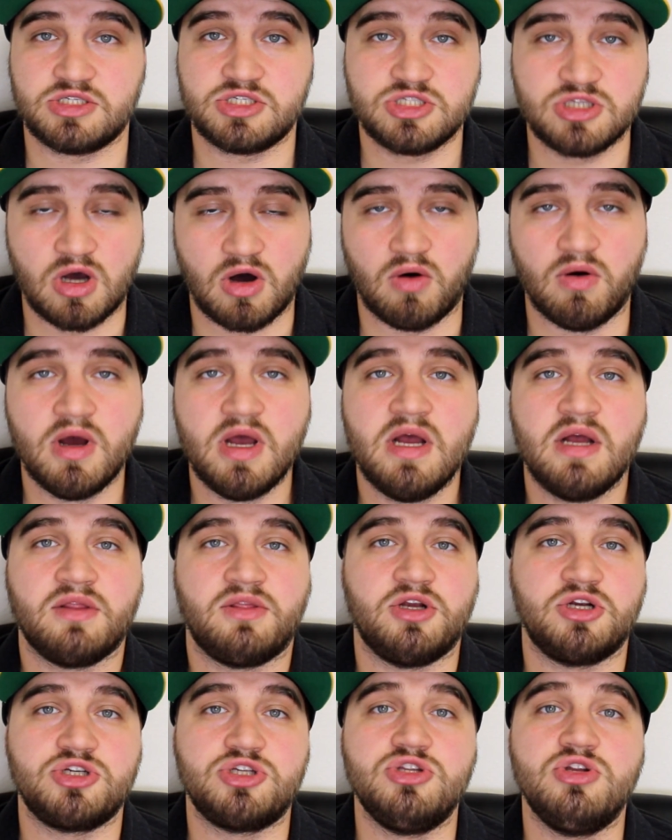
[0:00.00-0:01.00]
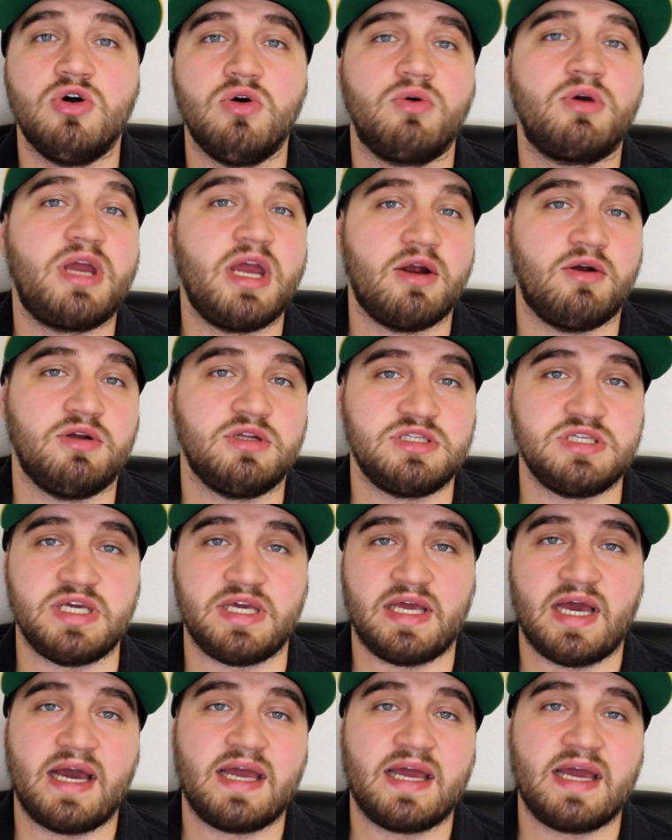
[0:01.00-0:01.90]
So there's no guarantee.